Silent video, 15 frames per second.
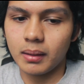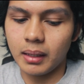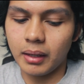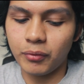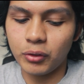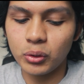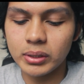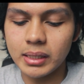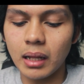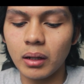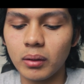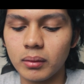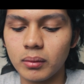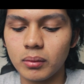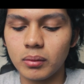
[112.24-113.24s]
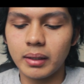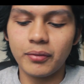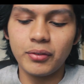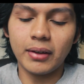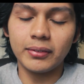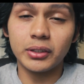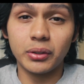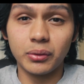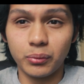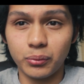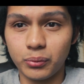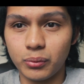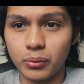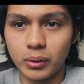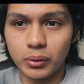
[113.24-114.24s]
if you have to
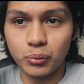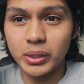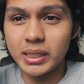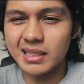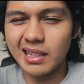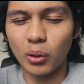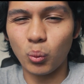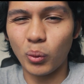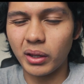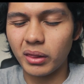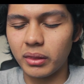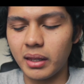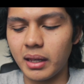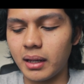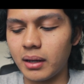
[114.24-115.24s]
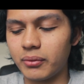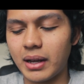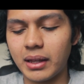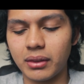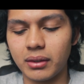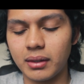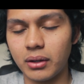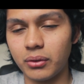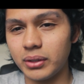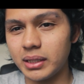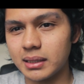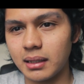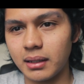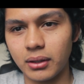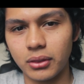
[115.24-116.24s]
resell one thing rather than
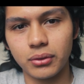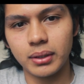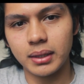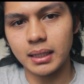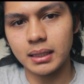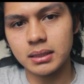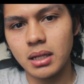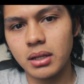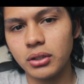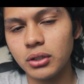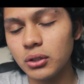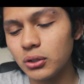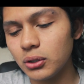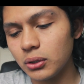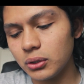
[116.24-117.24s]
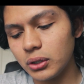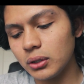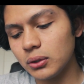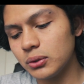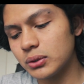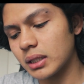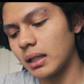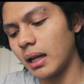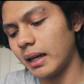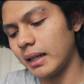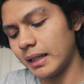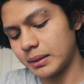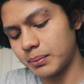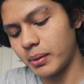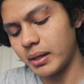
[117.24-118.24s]
reselling 3 things, you'll lose a lot
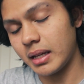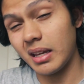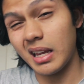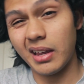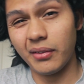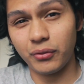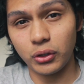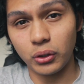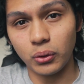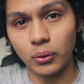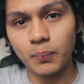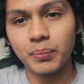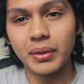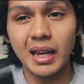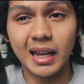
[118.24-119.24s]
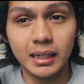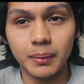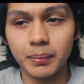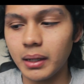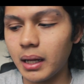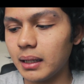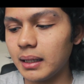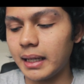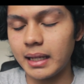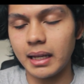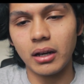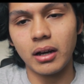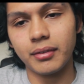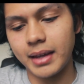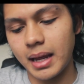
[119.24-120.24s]
less money if you end up not
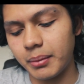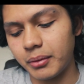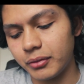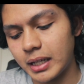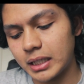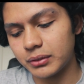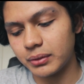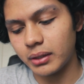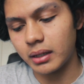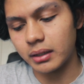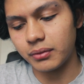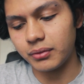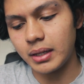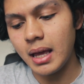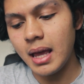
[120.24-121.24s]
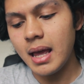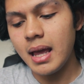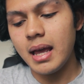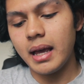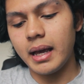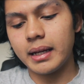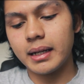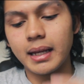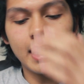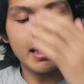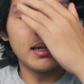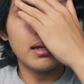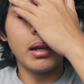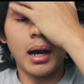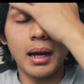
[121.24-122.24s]
liking off-camera flash photography. And
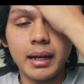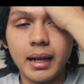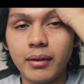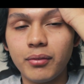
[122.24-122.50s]
again, not